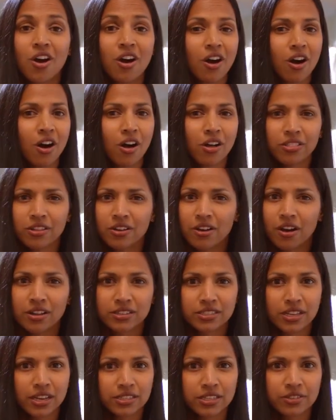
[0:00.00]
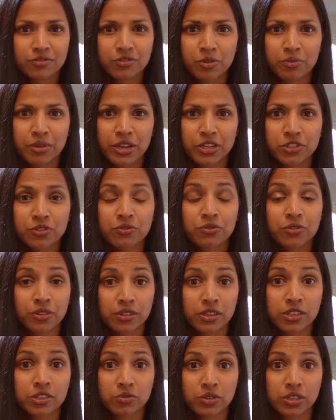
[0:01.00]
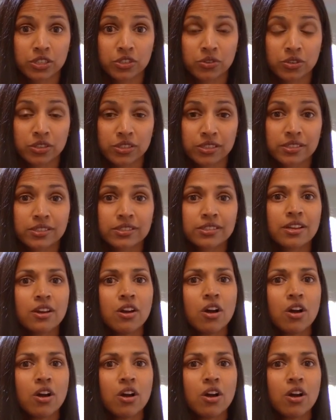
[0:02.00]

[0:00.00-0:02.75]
All the contact information for these resources